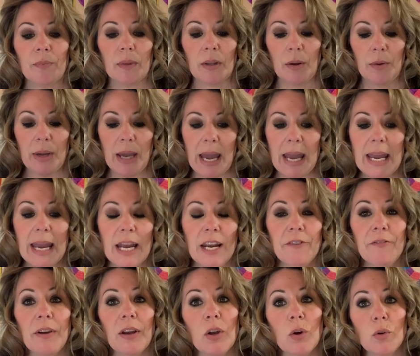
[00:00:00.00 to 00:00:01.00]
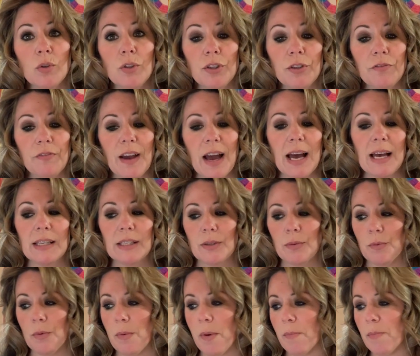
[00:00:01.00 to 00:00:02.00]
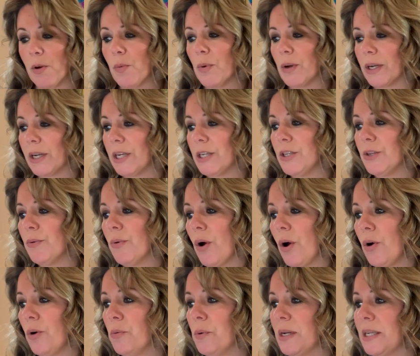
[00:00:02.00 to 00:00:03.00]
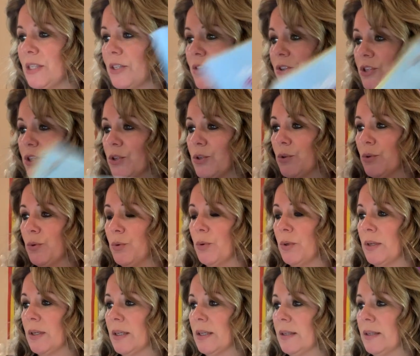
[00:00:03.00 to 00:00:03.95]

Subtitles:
Okay, and if I go too fast, remember, what can you always do?